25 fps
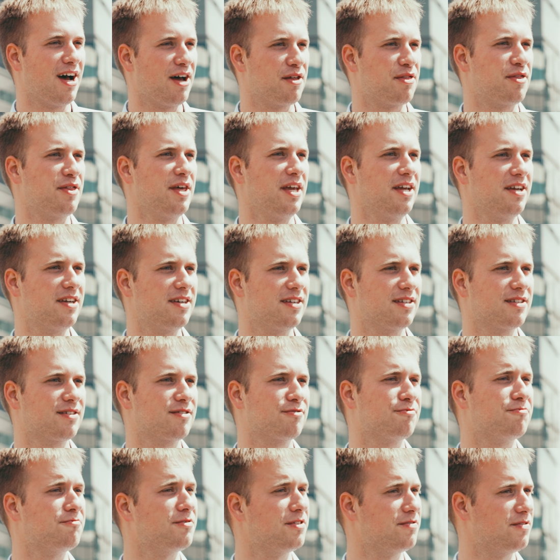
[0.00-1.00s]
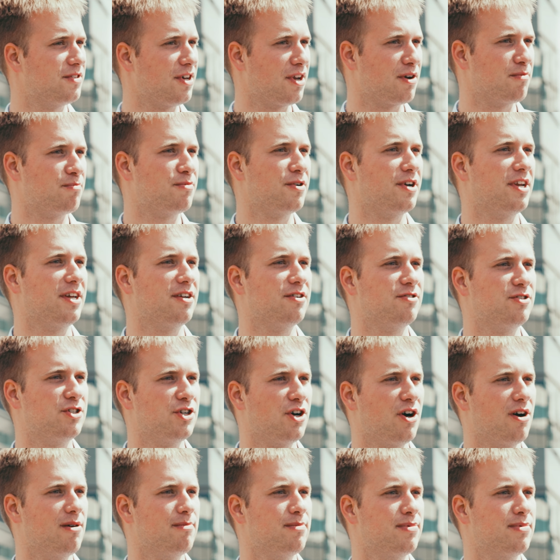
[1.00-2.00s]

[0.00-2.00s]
I think we've done a pretty good job.